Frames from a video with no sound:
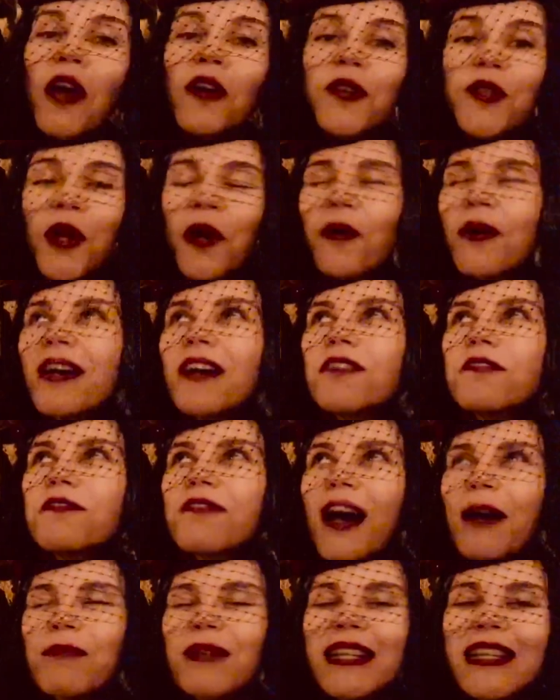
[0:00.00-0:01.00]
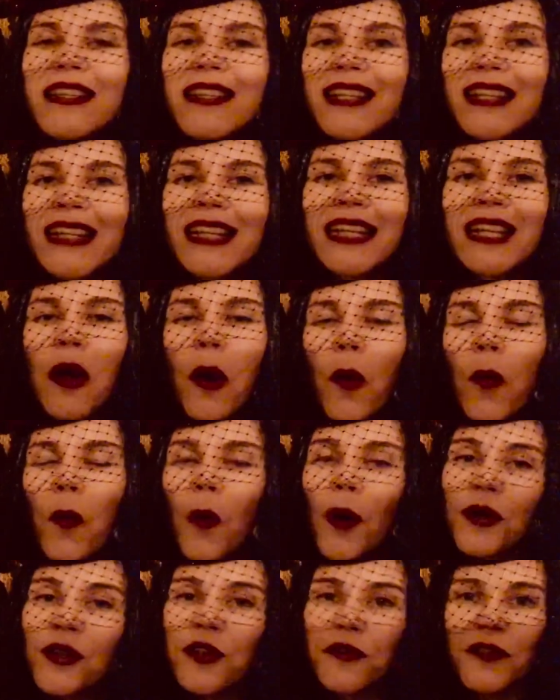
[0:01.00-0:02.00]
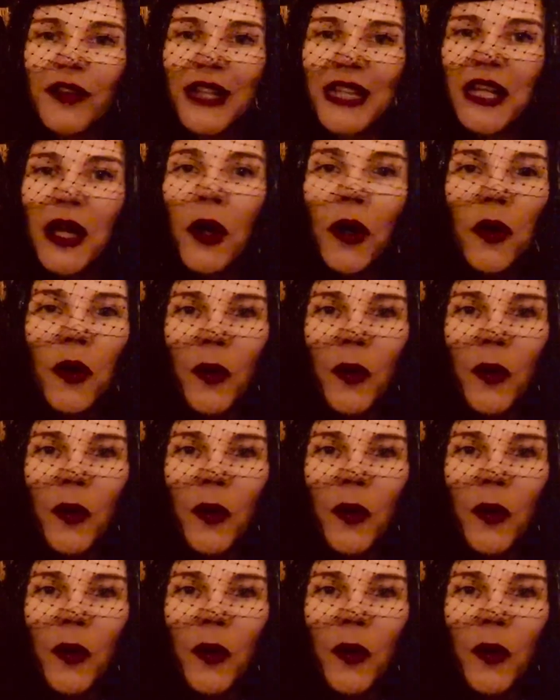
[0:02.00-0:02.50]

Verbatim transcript: So fabulously, wonderfully